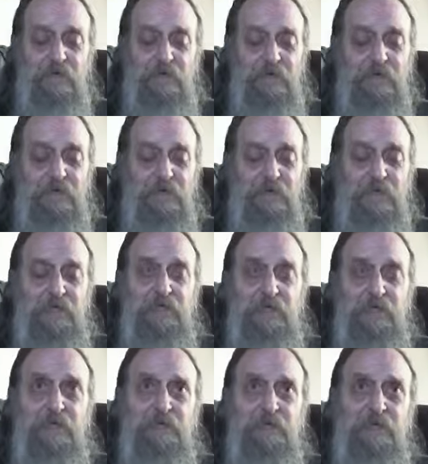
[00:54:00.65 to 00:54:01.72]
and
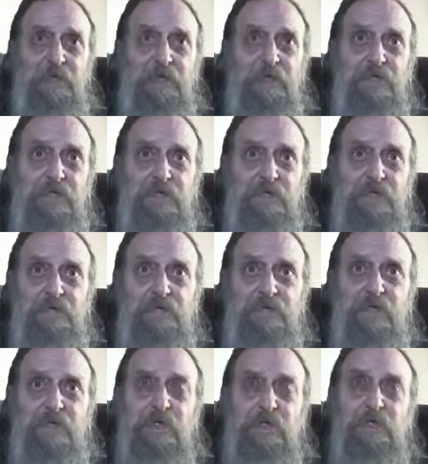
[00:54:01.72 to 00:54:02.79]
and the one who
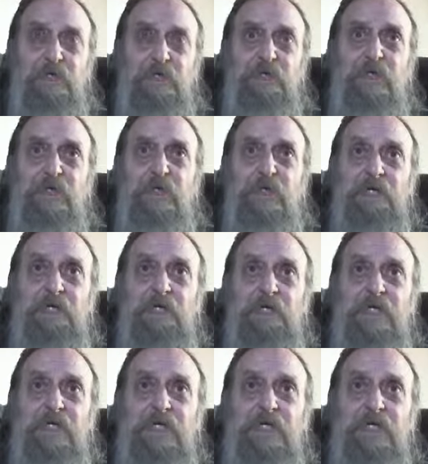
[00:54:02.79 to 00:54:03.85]
really
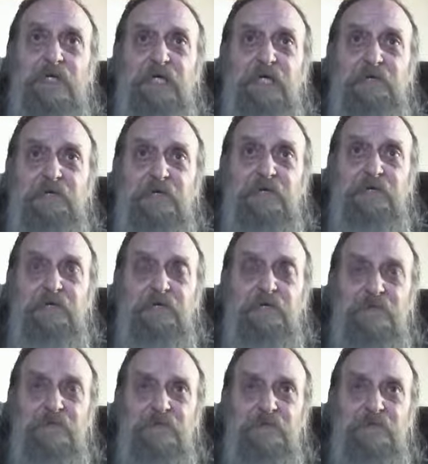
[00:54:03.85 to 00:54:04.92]
believed and
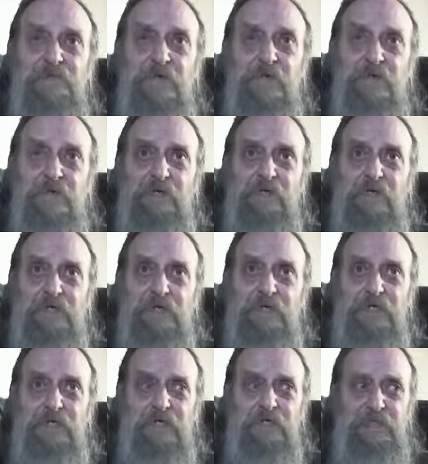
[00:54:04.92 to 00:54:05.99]
was following
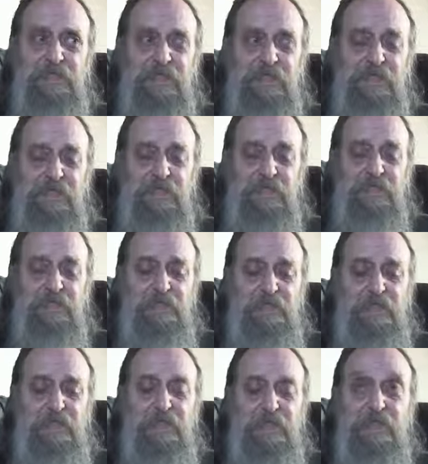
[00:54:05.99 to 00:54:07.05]
and and
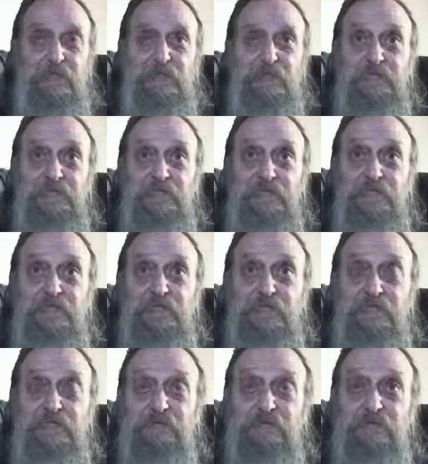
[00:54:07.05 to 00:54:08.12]
and understood
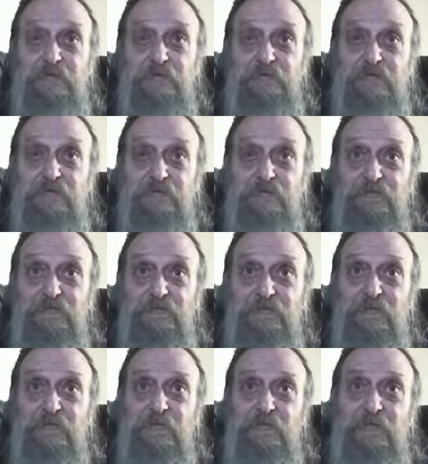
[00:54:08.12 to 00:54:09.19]
scriptures
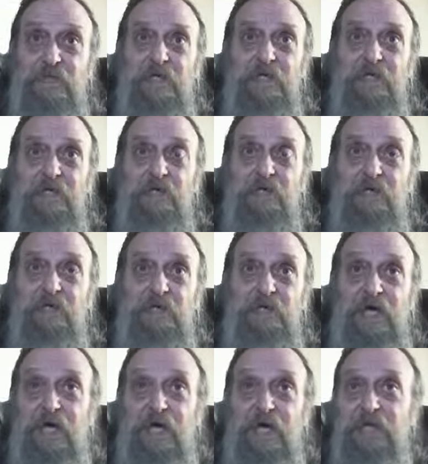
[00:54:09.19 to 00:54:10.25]
and all
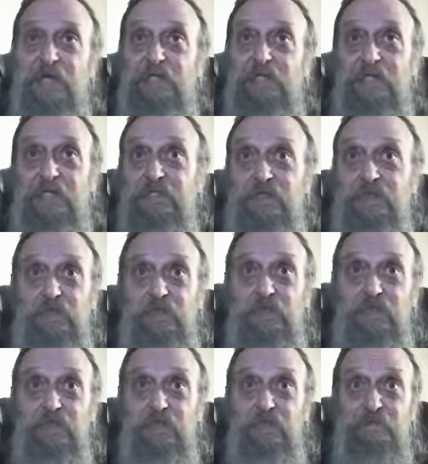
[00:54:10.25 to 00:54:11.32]
that, that you
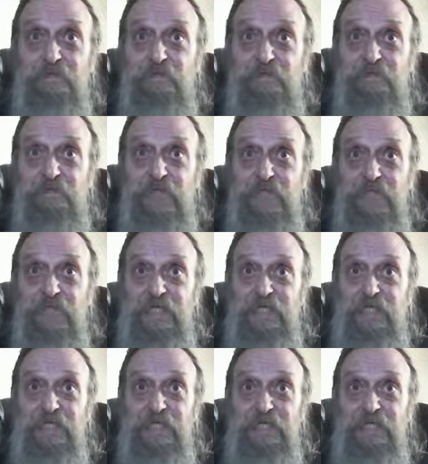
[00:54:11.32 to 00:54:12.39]
wouldn't
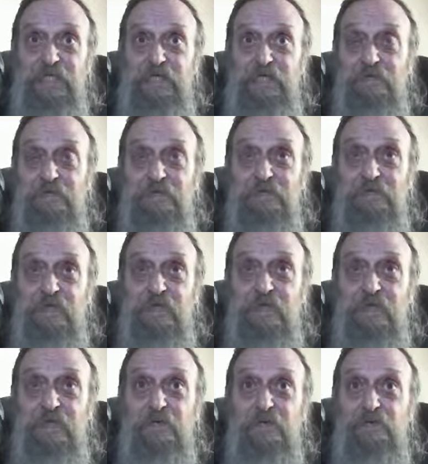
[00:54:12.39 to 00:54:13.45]
be uh,
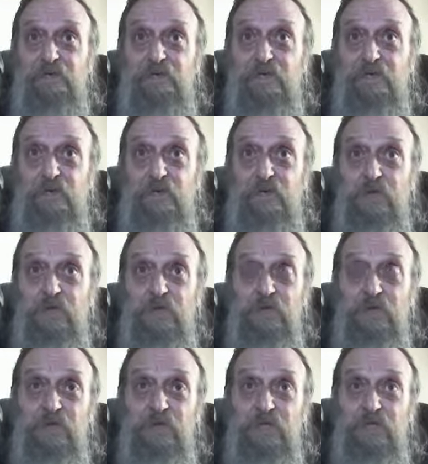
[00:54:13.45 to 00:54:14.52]

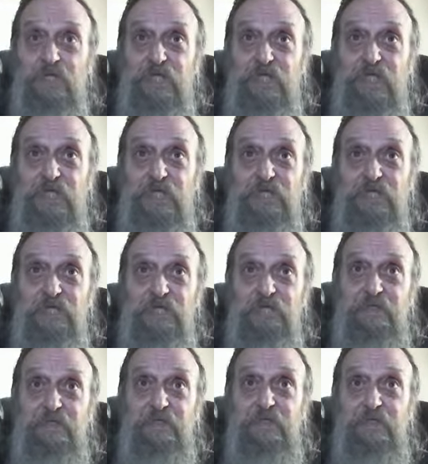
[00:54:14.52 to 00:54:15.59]
fooled or
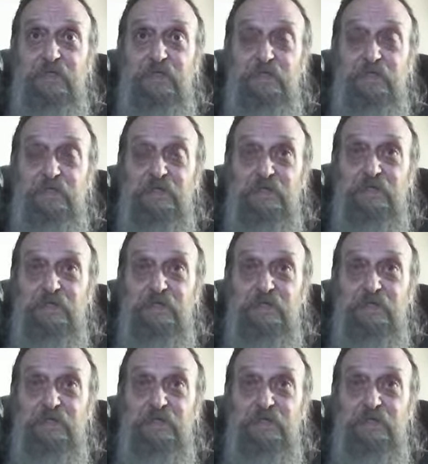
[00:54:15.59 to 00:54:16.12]
taken uh,